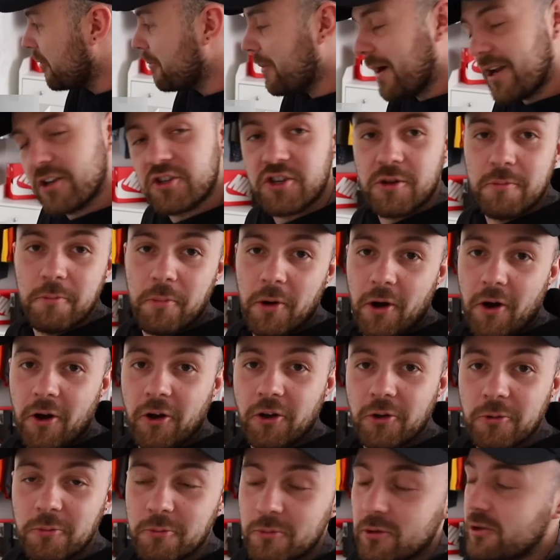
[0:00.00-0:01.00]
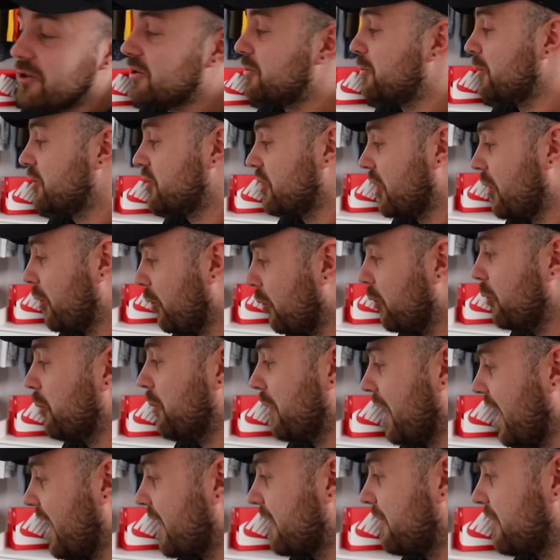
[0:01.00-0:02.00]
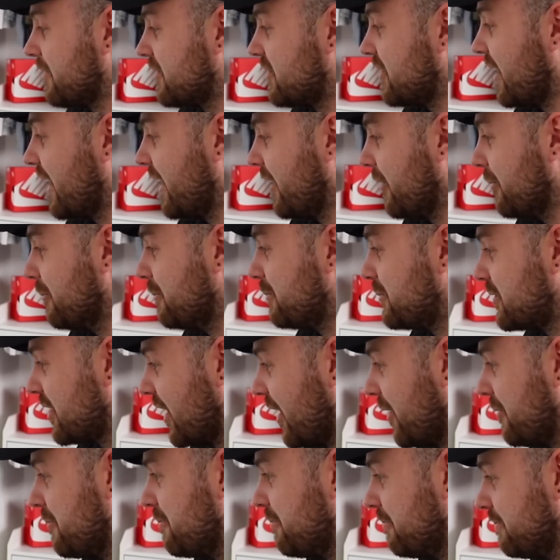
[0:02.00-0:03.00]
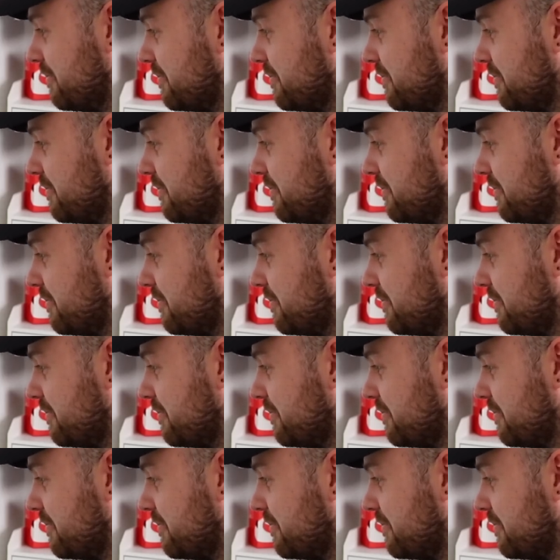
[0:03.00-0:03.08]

matching part numbers, which are all black for sale. So